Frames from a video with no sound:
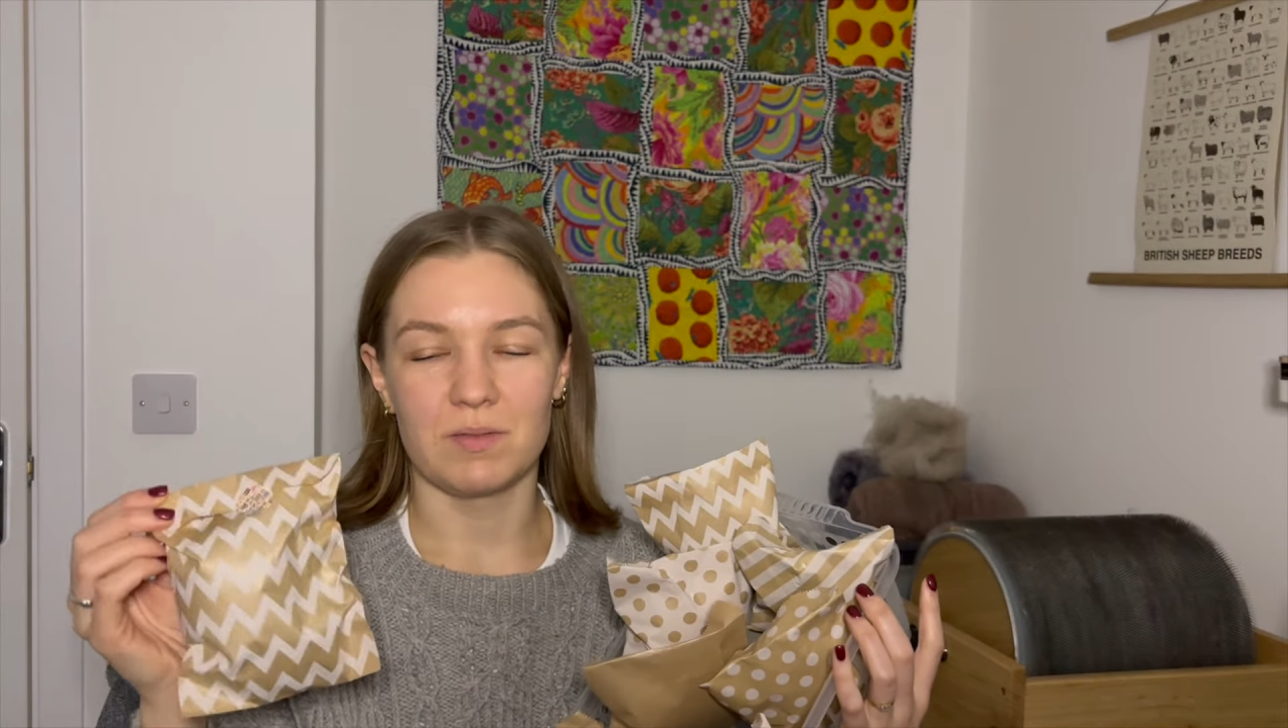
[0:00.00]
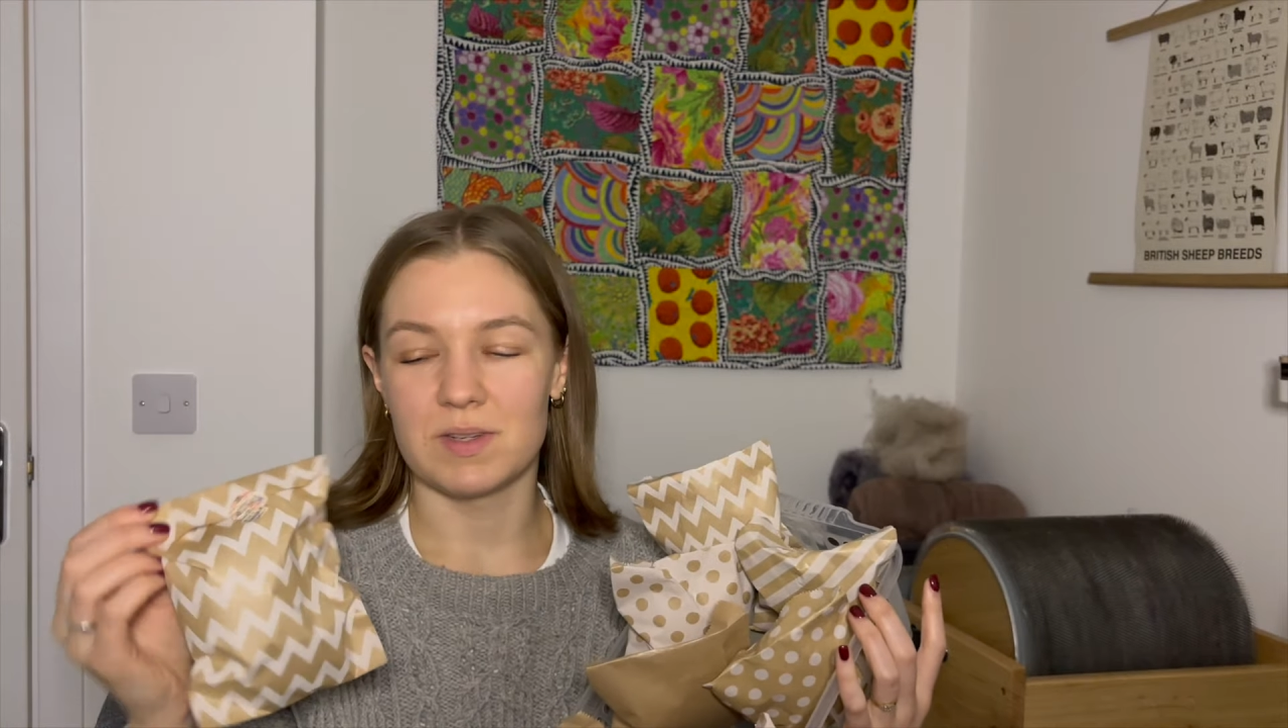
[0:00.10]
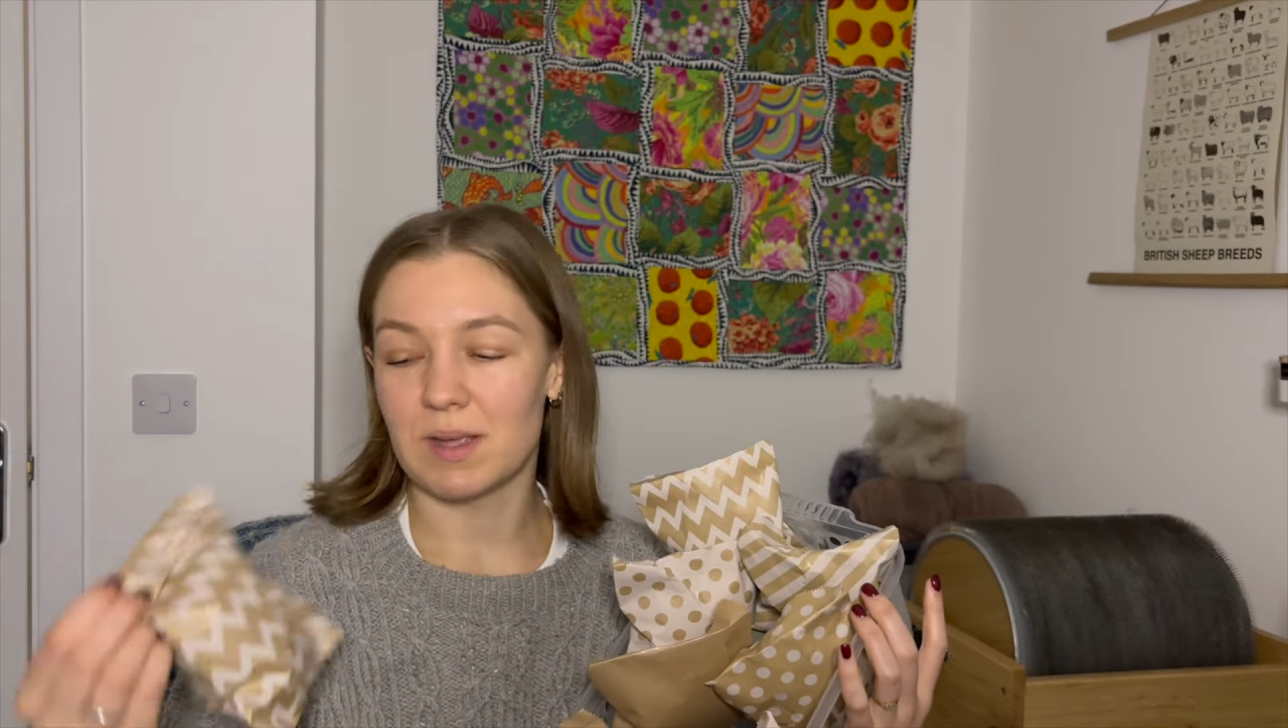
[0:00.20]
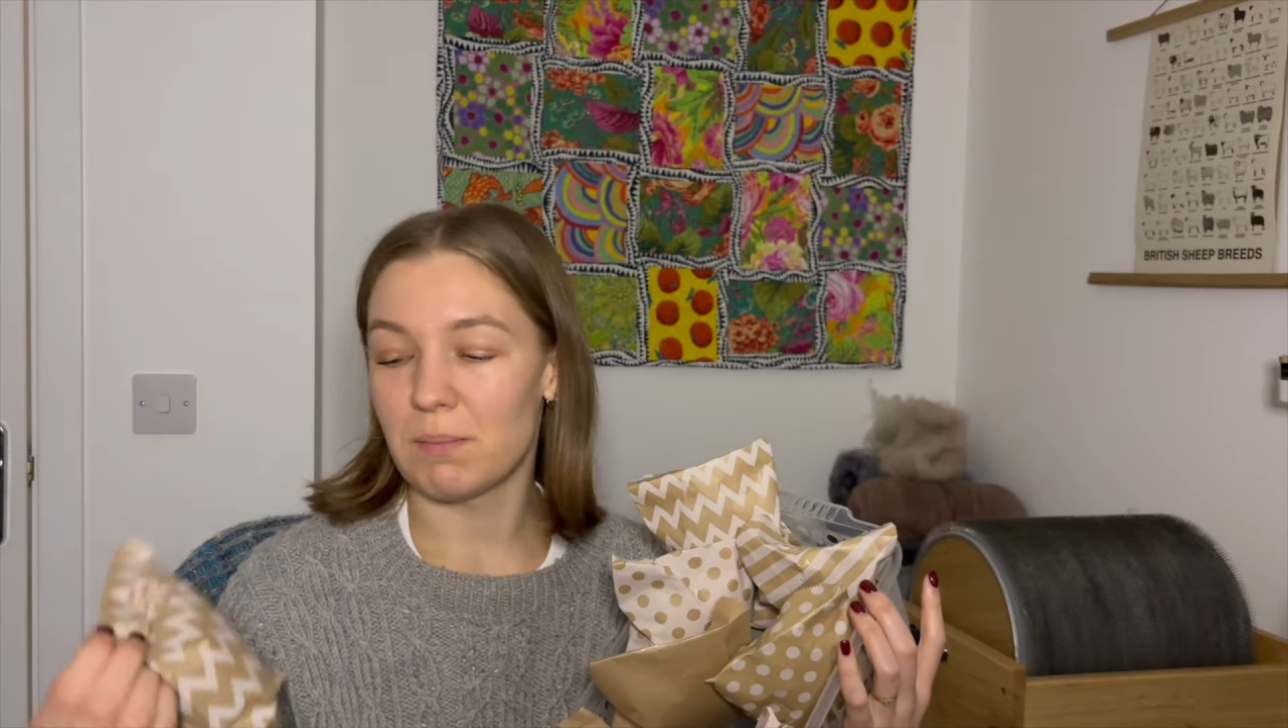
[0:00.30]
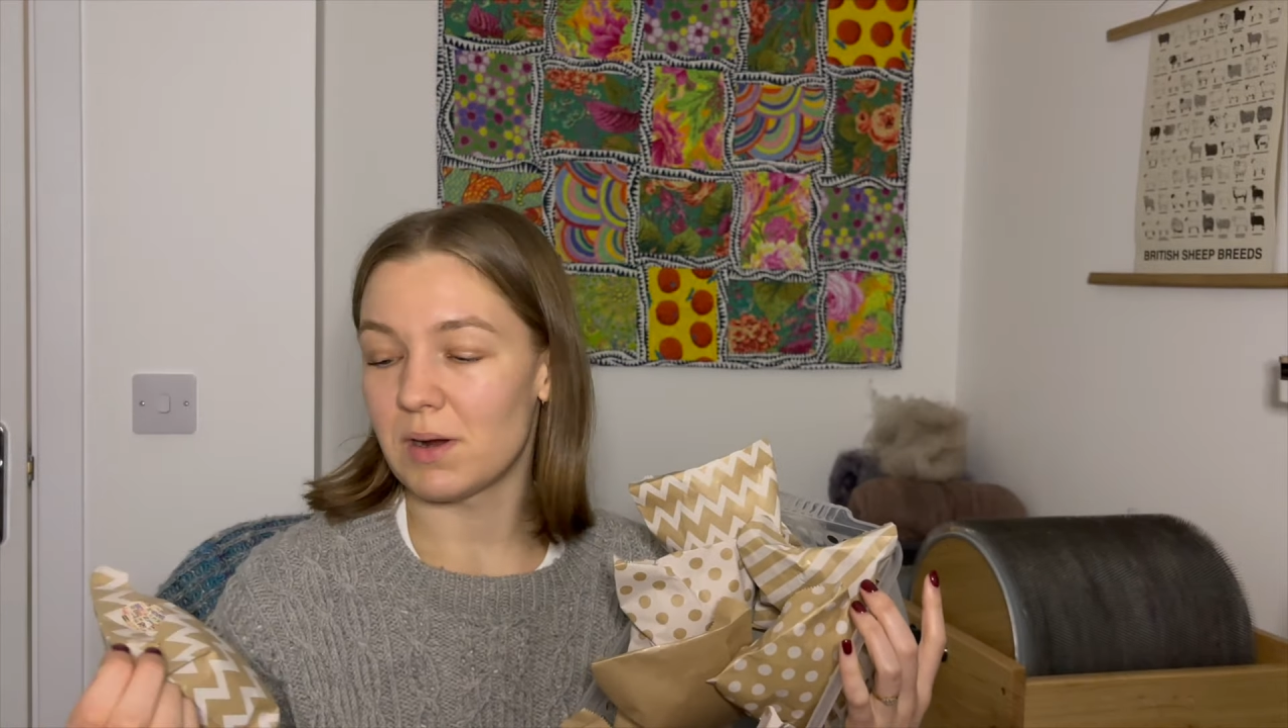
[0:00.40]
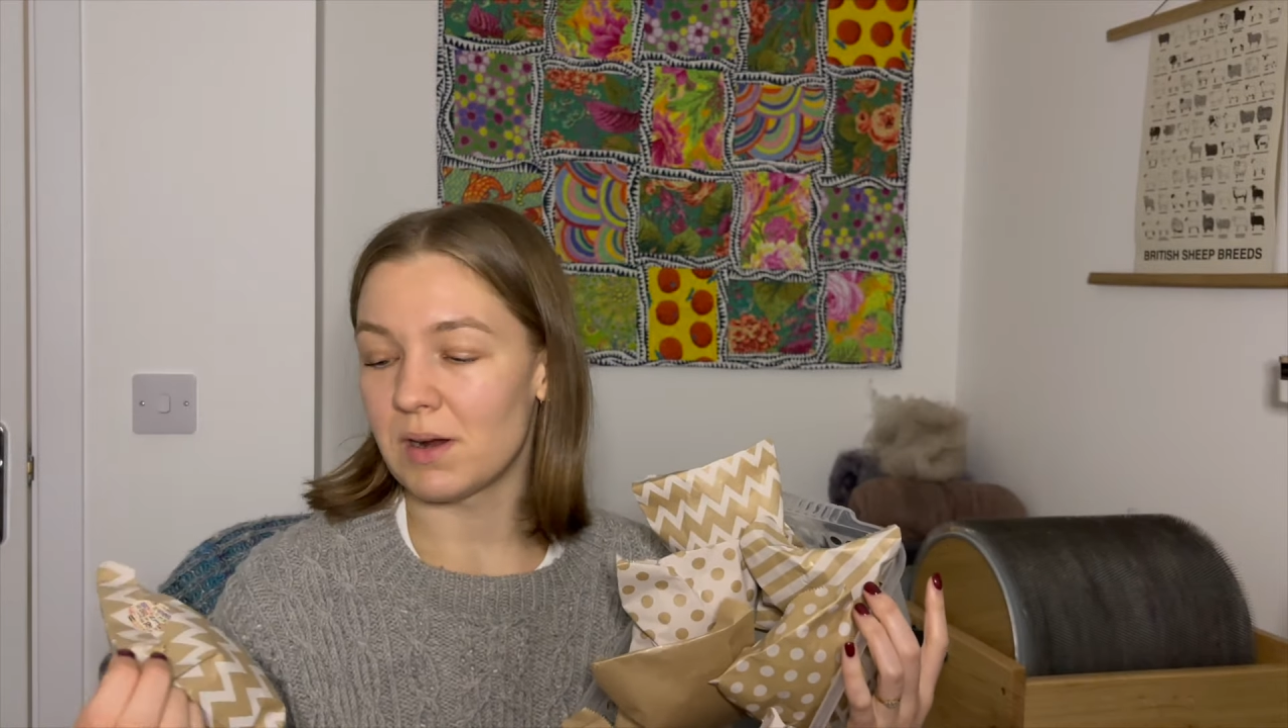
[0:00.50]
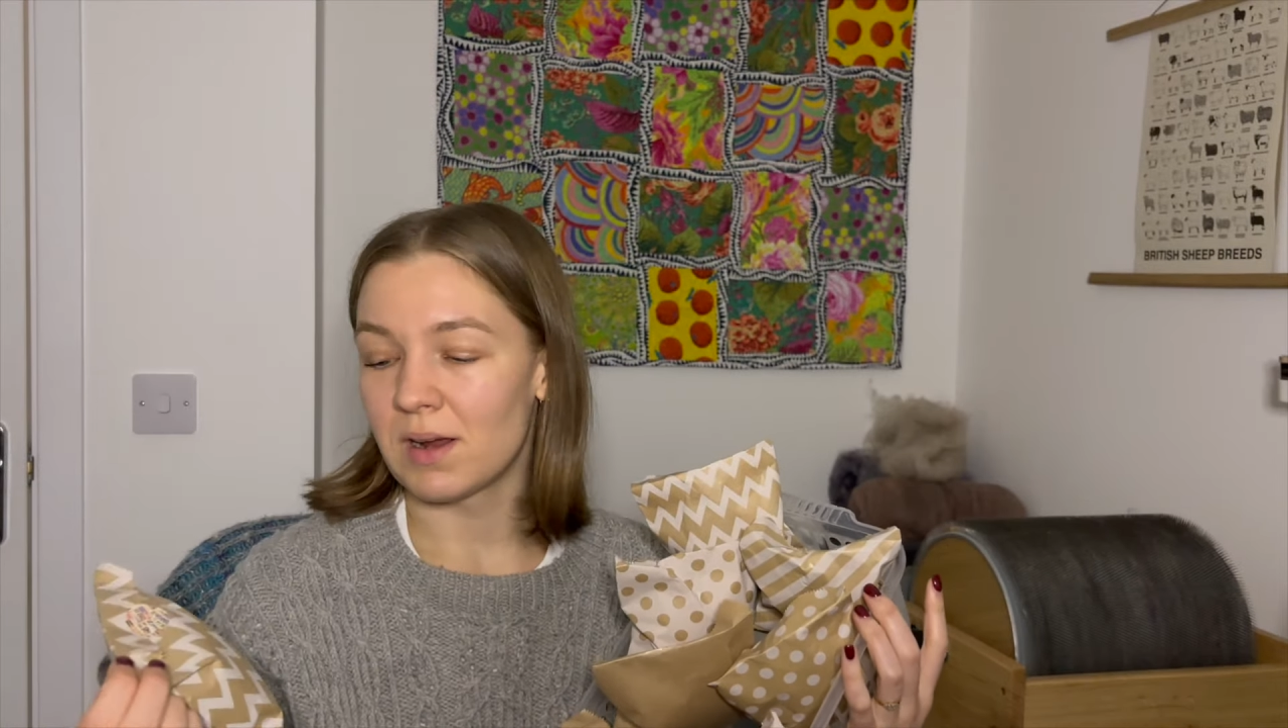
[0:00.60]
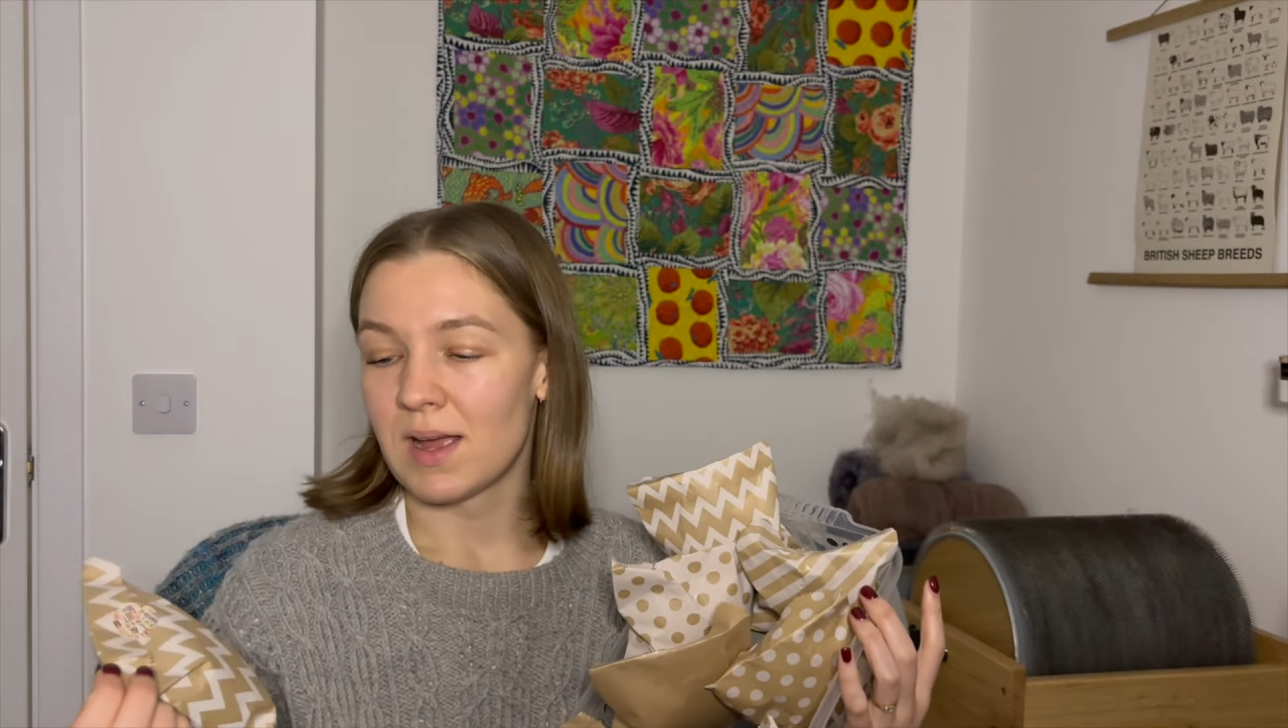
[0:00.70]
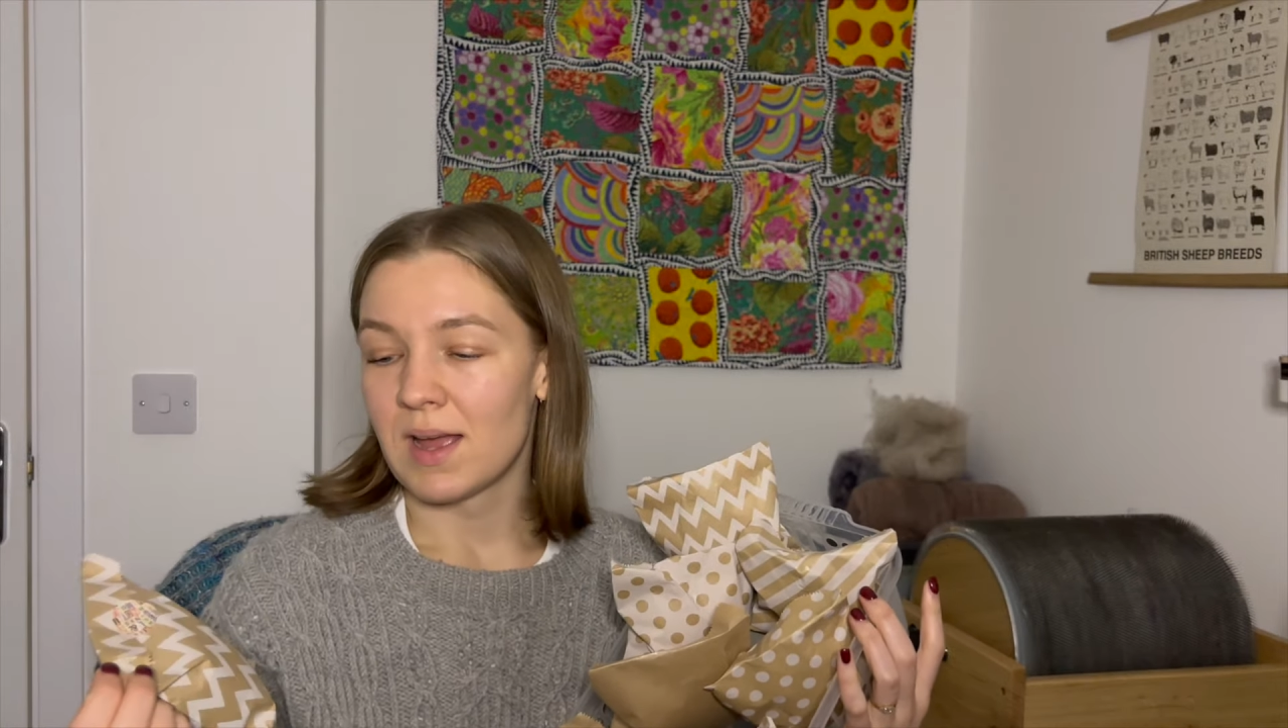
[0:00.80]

December,